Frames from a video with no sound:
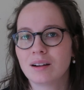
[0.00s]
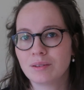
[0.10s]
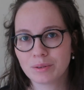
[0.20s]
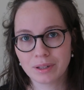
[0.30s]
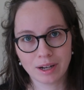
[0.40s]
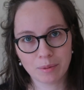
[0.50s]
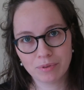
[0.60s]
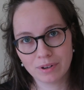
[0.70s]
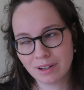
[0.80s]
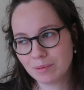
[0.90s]
I'm not really
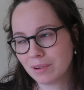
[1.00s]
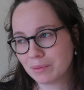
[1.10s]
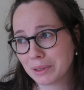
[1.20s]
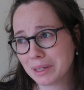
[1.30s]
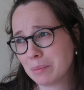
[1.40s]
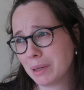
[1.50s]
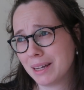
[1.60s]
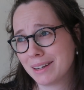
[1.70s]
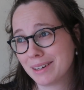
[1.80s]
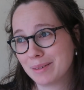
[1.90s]
up for it. I'm not really a
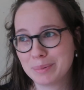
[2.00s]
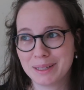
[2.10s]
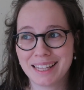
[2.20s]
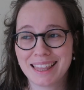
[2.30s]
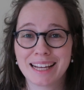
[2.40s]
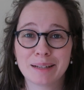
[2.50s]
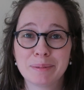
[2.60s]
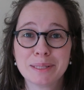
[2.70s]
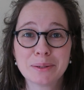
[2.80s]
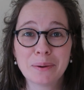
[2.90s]
baker. But I think
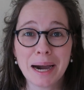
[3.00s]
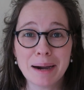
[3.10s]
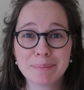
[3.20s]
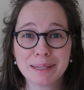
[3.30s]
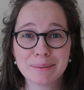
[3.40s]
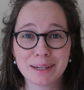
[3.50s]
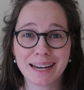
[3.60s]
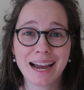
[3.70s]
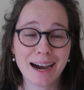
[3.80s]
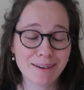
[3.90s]
I'd be so happy when
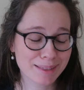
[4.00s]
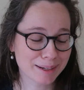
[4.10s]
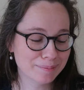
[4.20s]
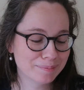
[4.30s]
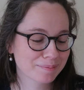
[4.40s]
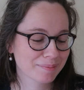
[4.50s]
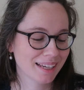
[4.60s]
I have them.